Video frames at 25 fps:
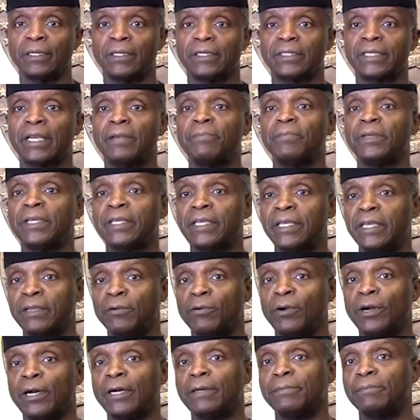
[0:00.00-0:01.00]
Temi
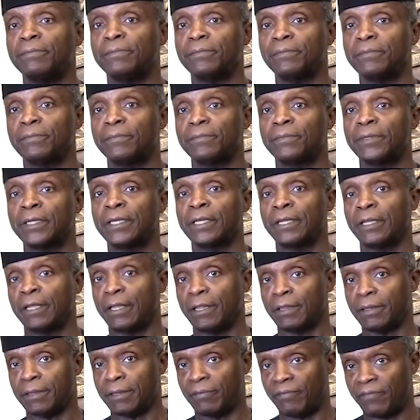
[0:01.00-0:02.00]
Giwa,
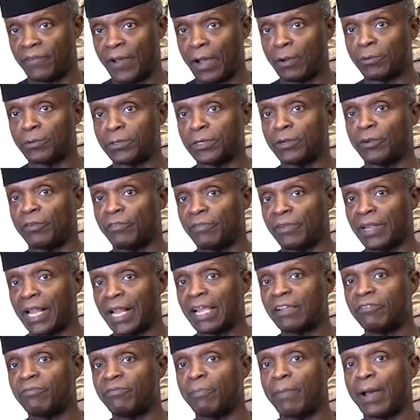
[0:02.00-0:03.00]
the founder of
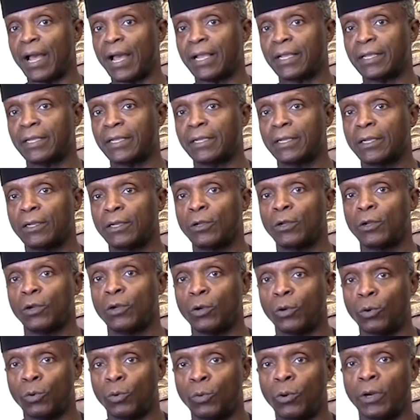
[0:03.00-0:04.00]
Life Bank,
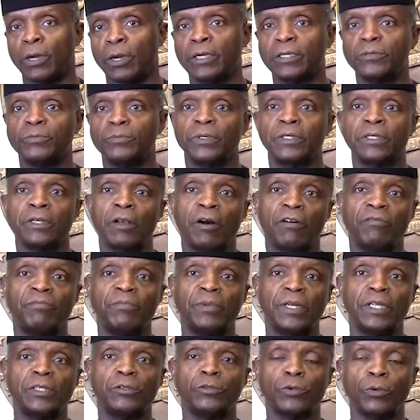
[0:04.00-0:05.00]
worked with
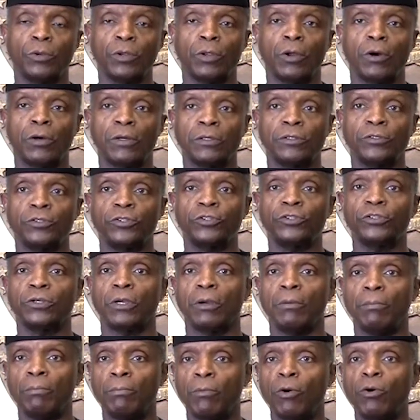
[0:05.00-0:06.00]
government to launch
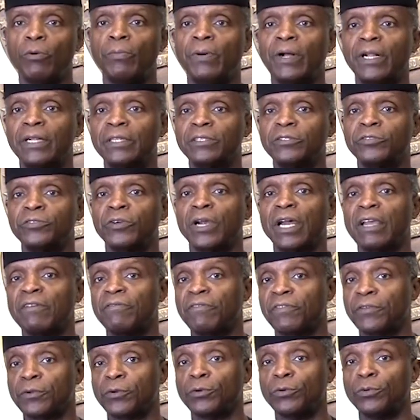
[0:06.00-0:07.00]
mobile
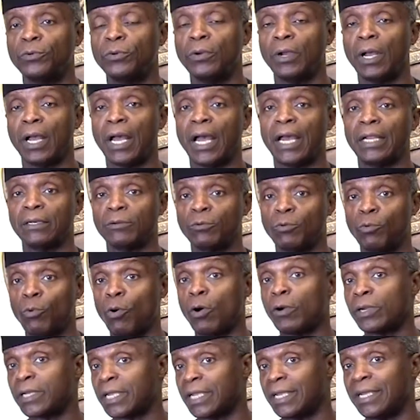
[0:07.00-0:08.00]
drive-through and
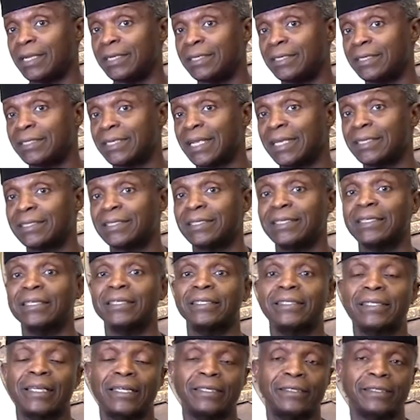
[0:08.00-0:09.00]
walk-in
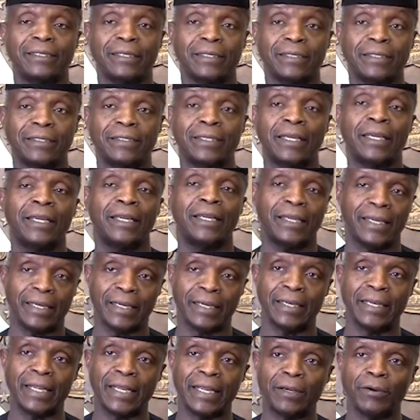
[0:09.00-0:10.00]
testing centers
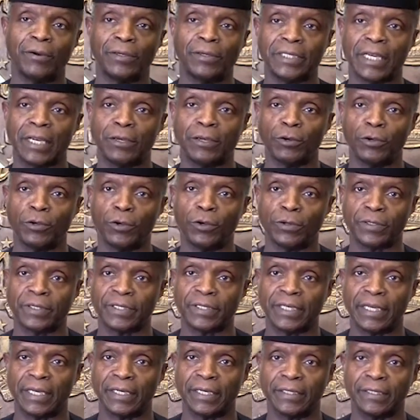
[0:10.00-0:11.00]
in Lagos and Oyo
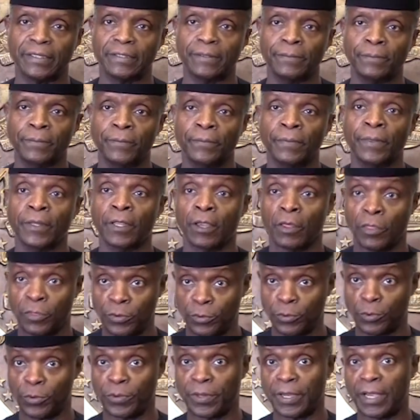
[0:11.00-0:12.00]
states.
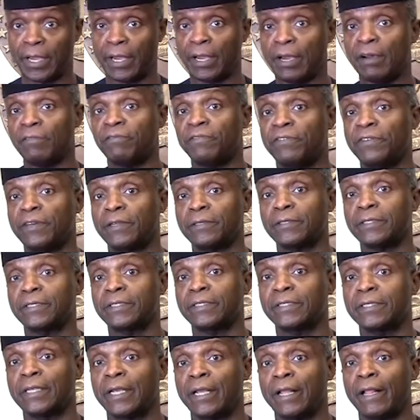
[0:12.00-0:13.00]
Through their
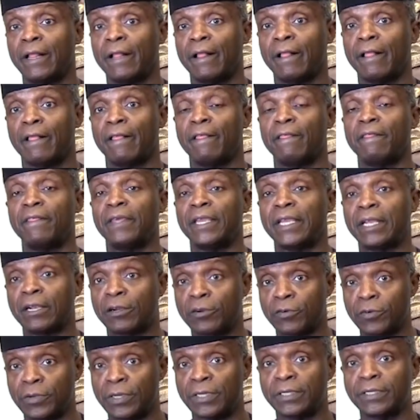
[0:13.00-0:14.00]
efforts, they
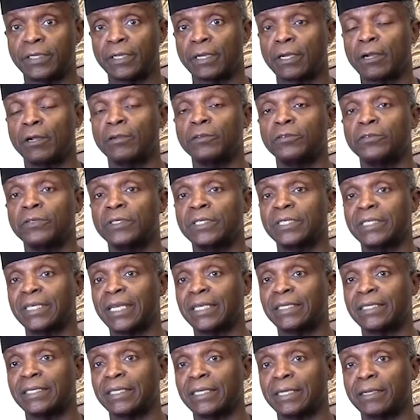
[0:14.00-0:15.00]
increased the country's
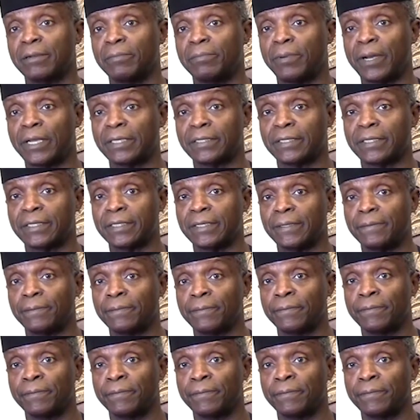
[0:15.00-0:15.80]
testing capacity.